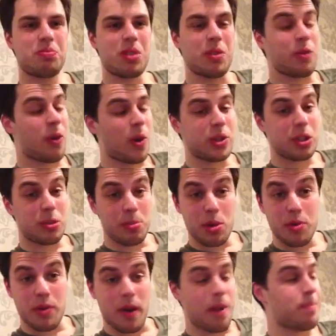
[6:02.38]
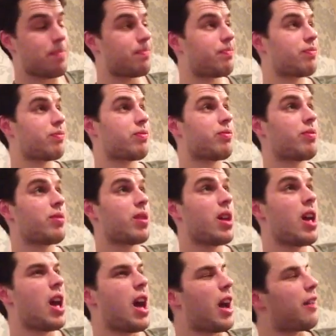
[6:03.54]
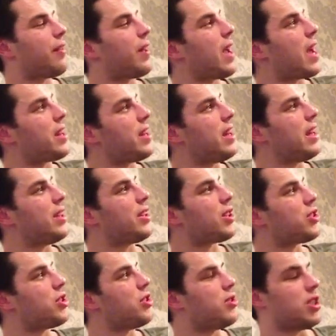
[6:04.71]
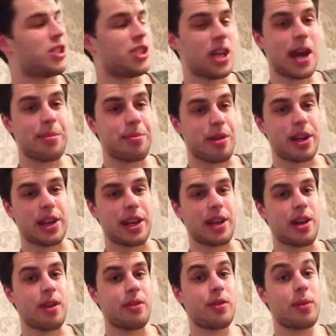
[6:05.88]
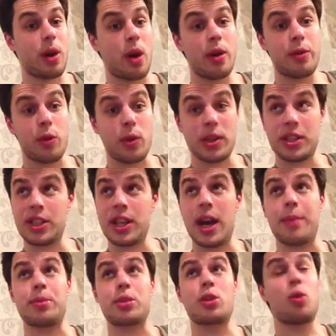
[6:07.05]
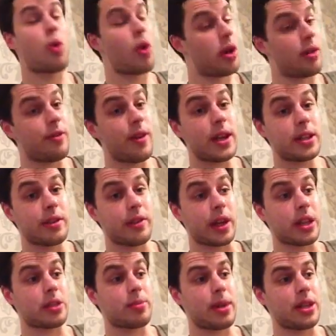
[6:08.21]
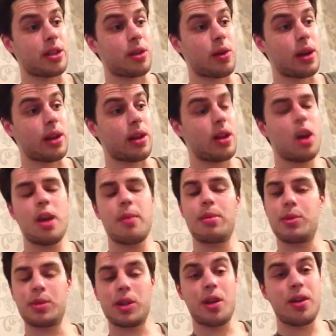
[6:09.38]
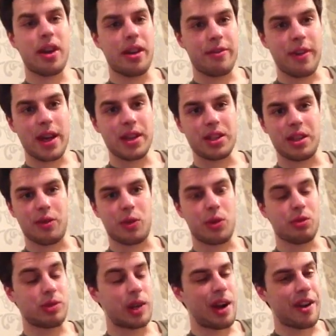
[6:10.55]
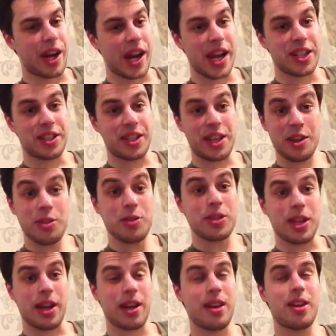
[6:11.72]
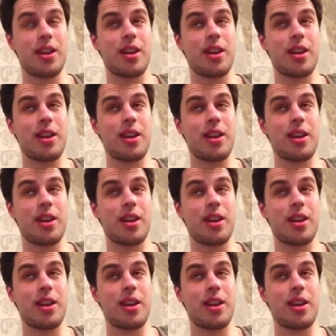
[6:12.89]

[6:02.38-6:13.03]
advanced mover. And I think Andy Lee doesn't use his jab regularly enough. I thought his jab was quite effective against Peter Quillen, but it was only effective on the rare occasion he used it.